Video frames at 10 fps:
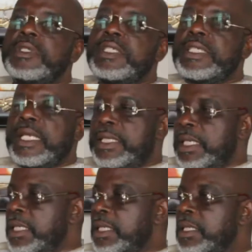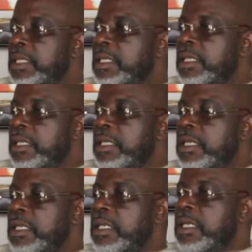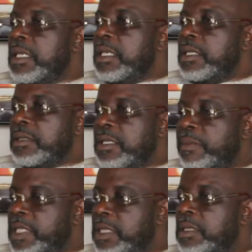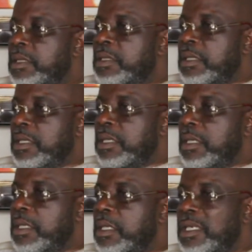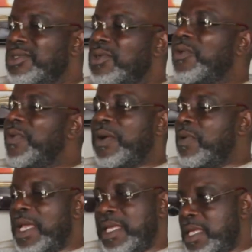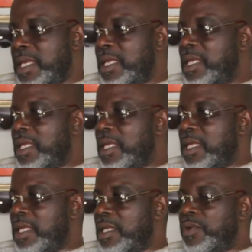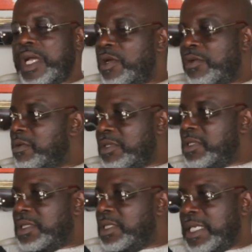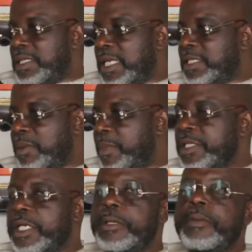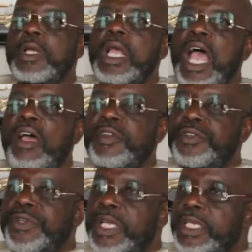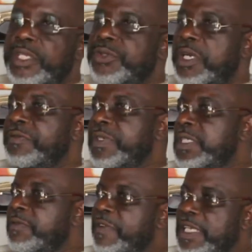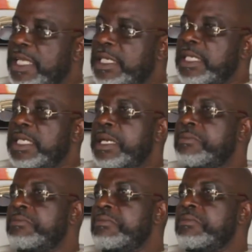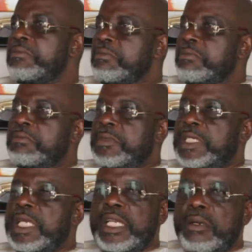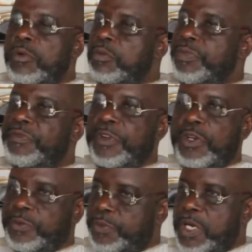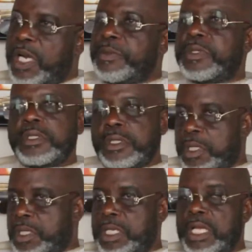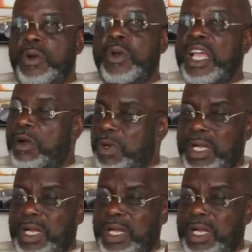Certainly, something is not regular here. You cannot take such a measure. Having trained these referees, invested in them, sent them on various programs, they are only